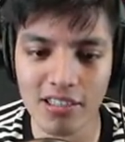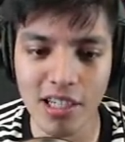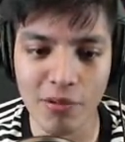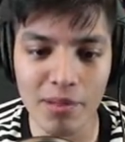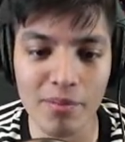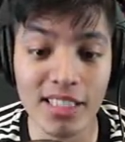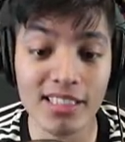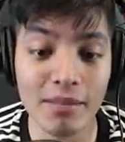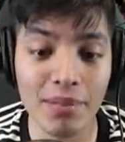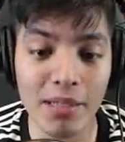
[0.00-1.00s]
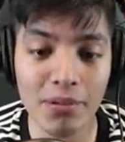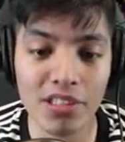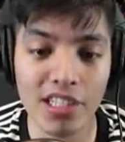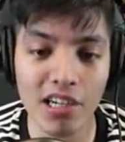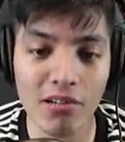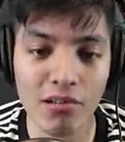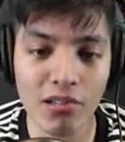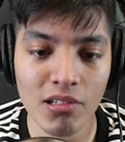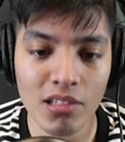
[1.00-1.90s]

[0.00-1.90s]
Oh, no, we're missing people, yo.